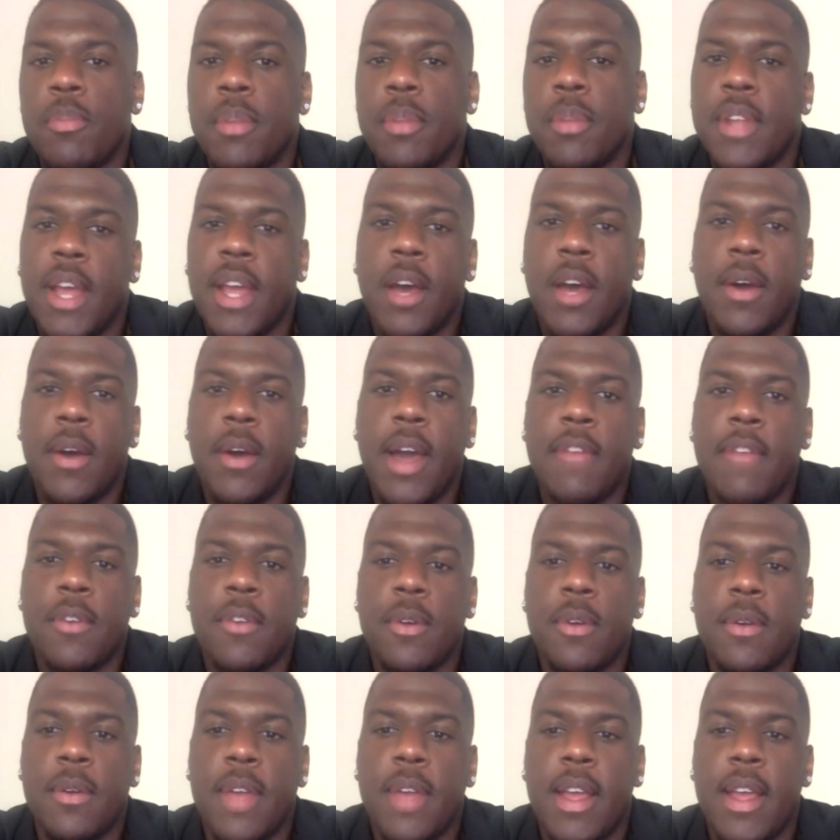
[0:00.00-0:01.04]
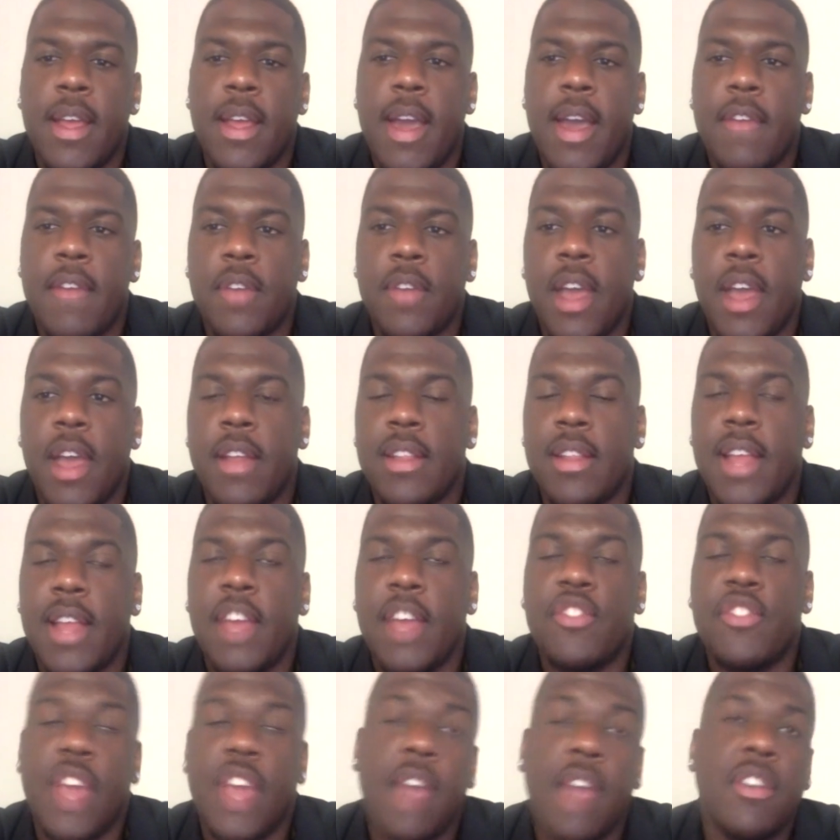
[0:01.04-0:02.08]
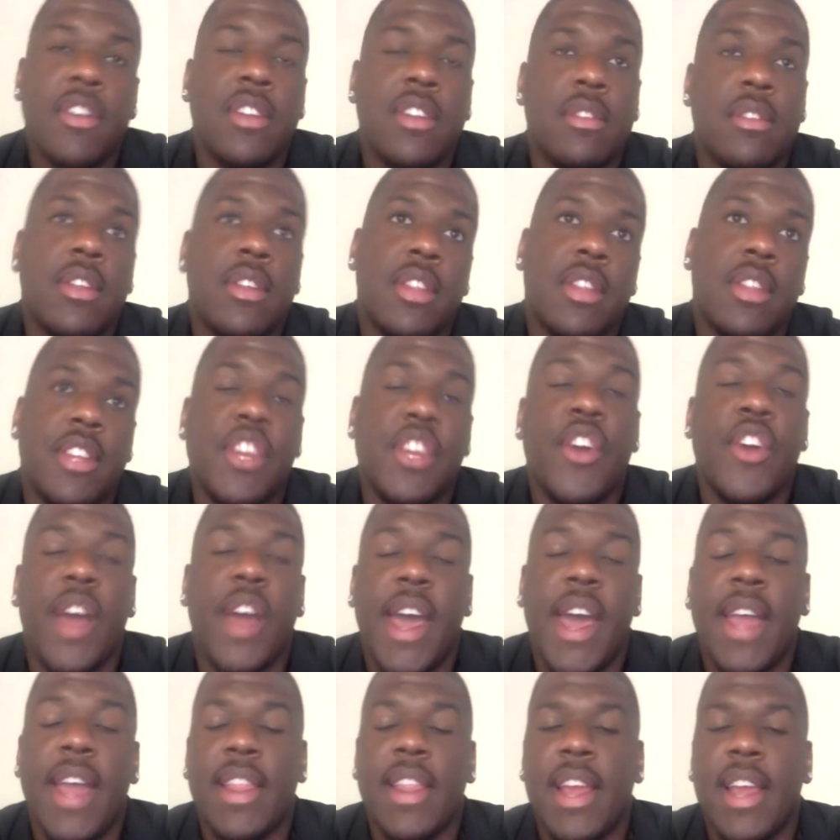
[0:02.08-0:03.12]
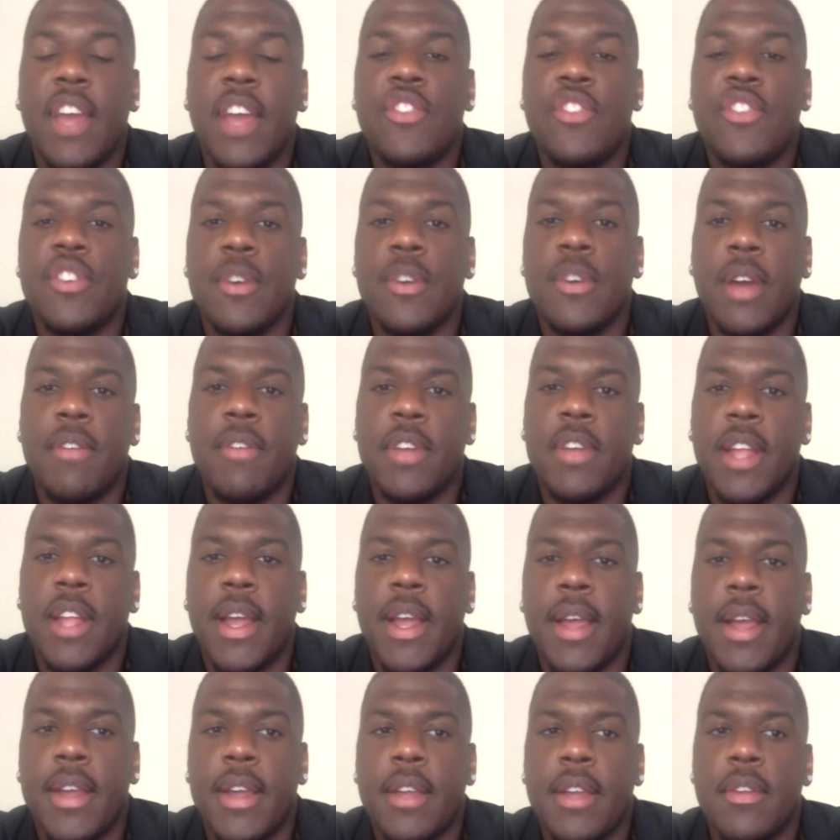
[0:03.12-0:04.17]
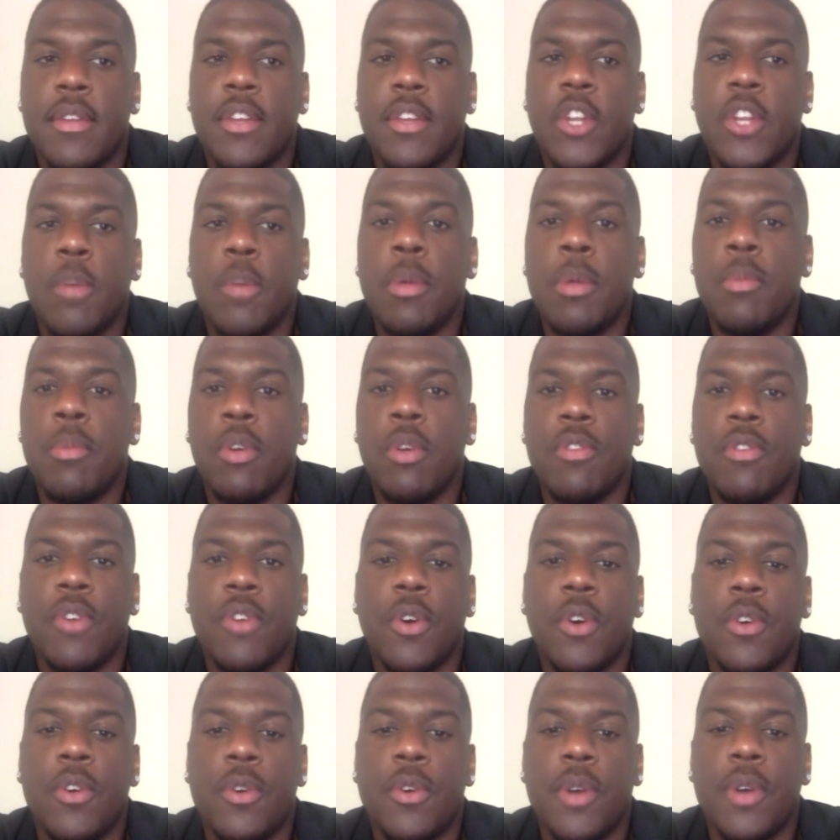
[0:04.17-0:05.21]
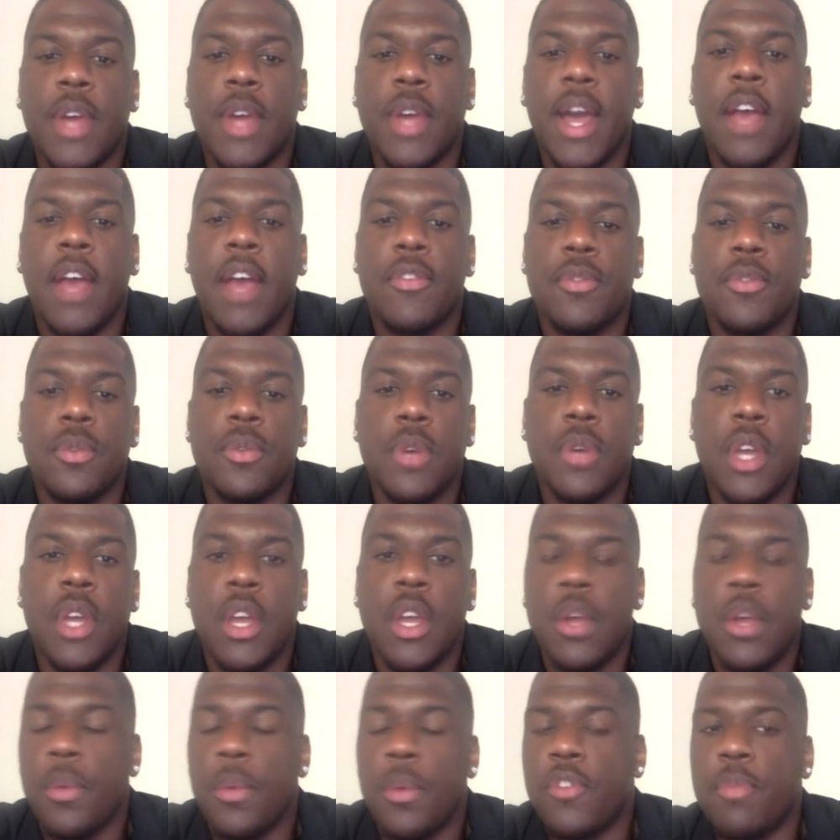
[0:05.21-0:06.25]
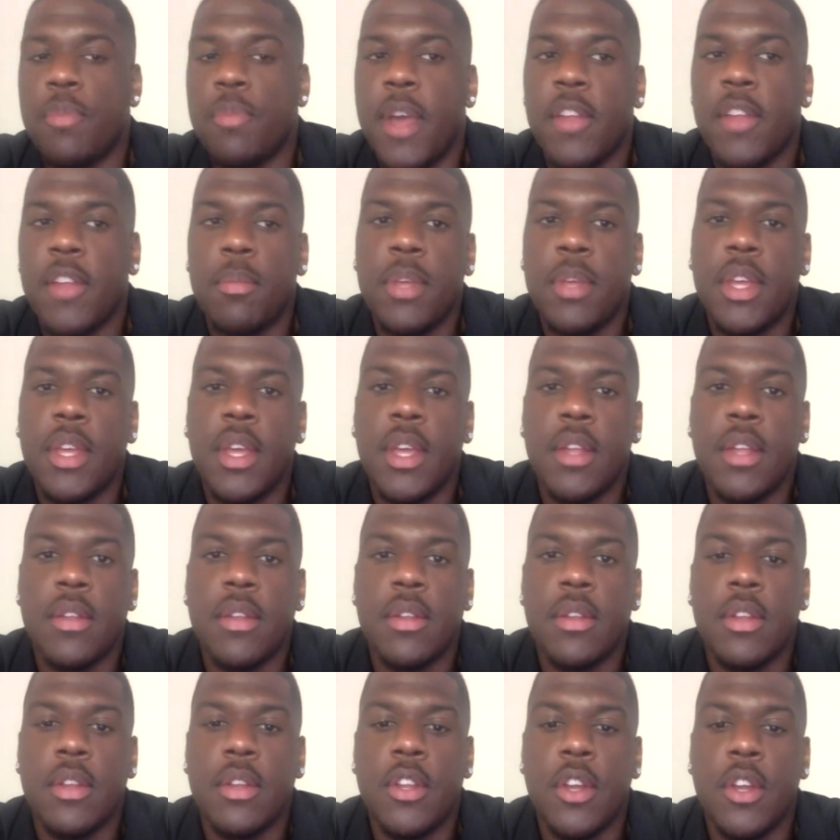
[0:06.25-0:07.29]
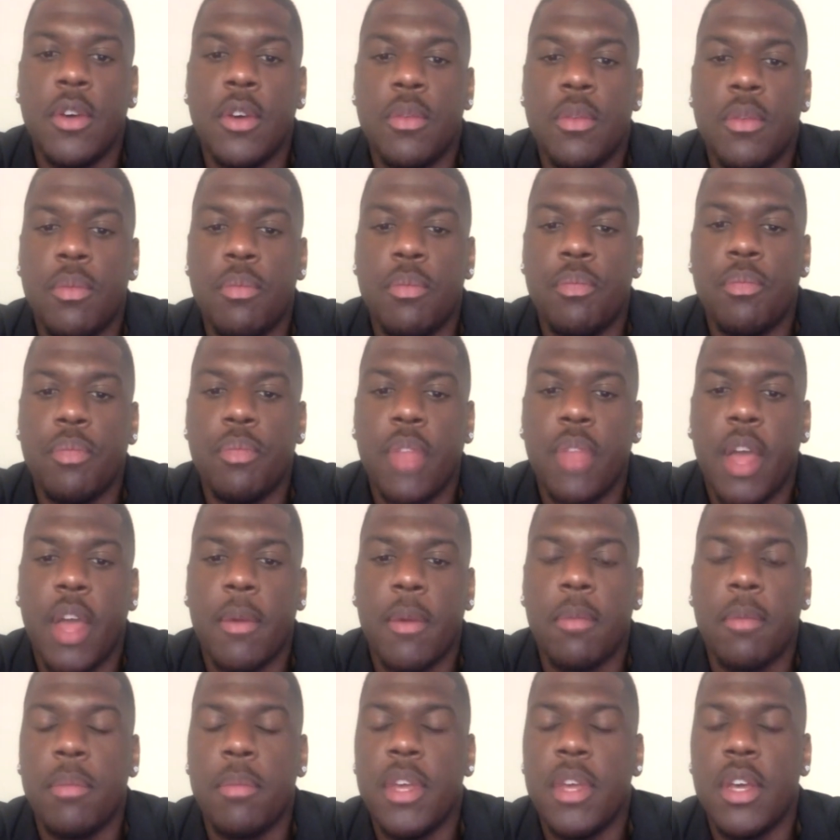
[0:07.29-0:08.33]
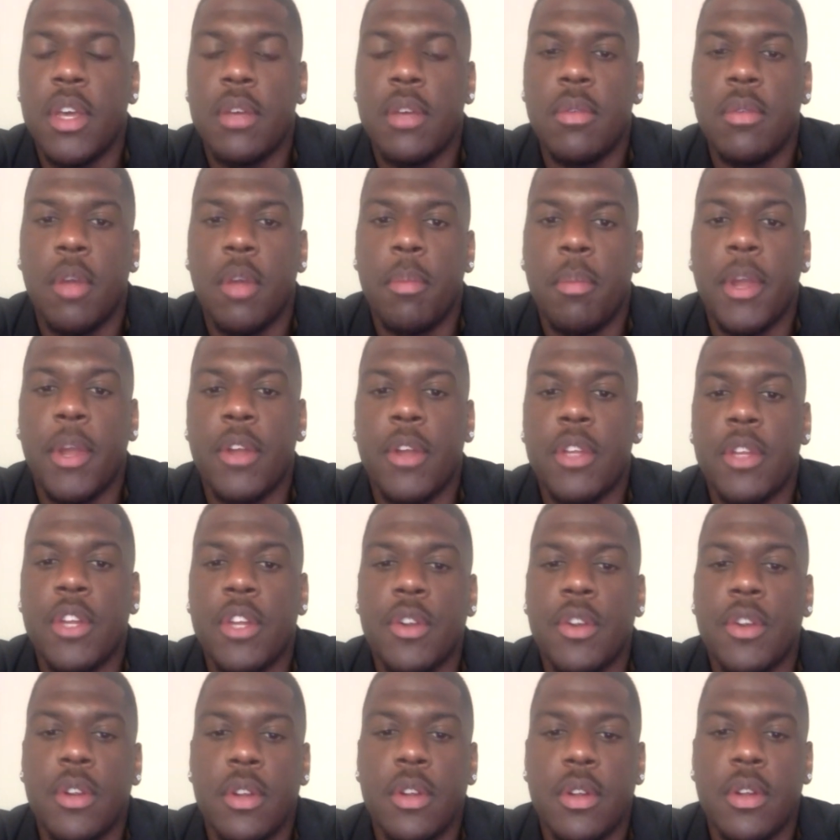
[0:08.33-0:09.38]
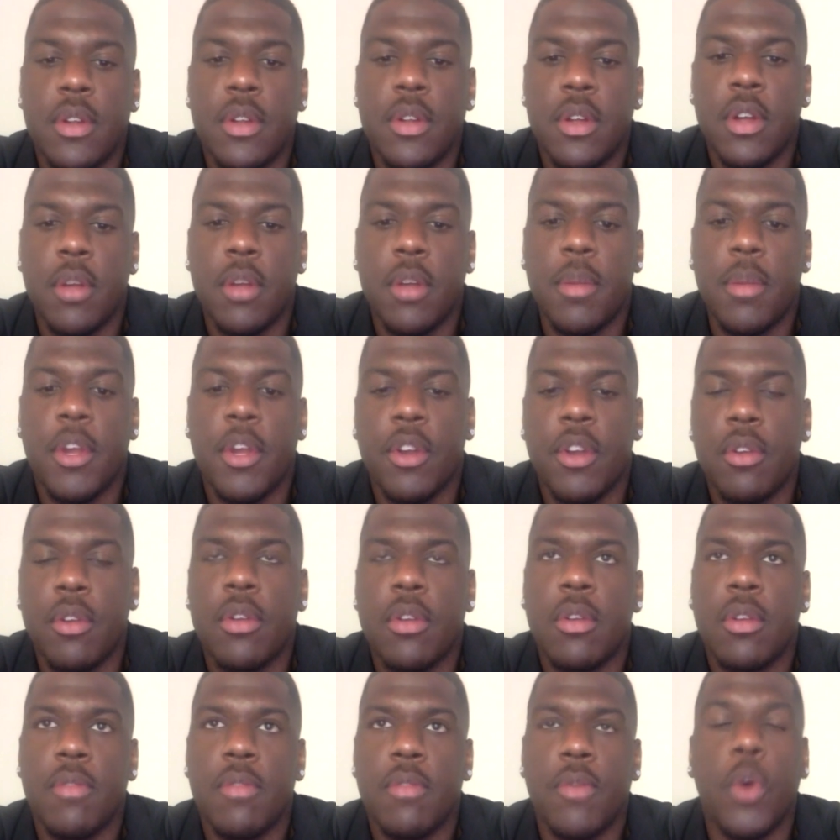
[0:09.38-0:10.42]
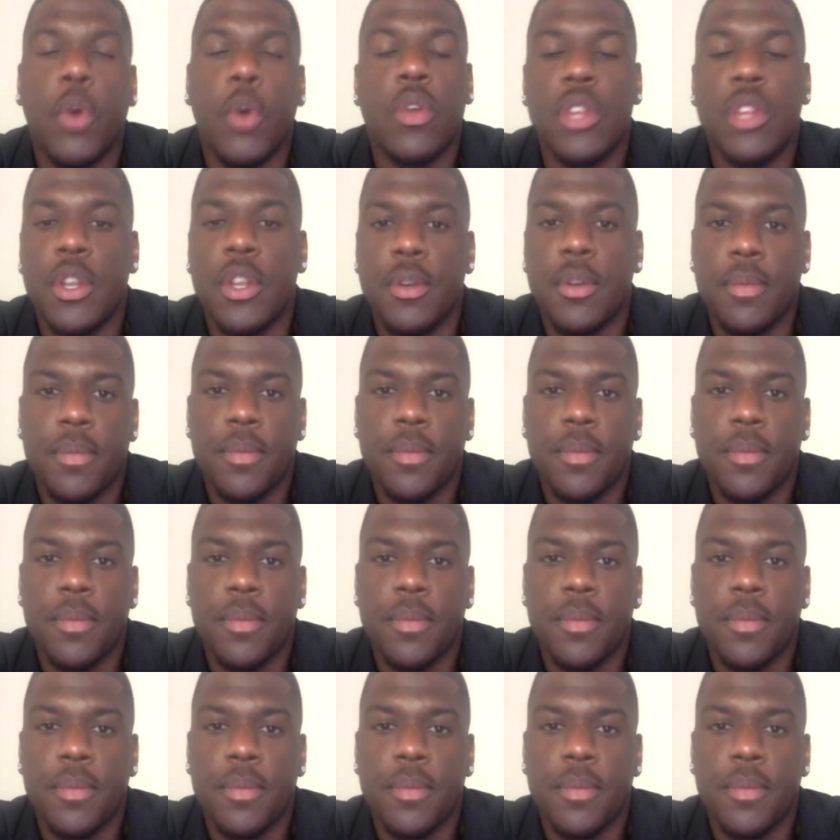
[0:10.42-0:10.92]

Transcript: But now after having the year I had last year, I feel like I can be more vocal, and guys will respect me, and I can be a bigger leader, a bigger vocal leader.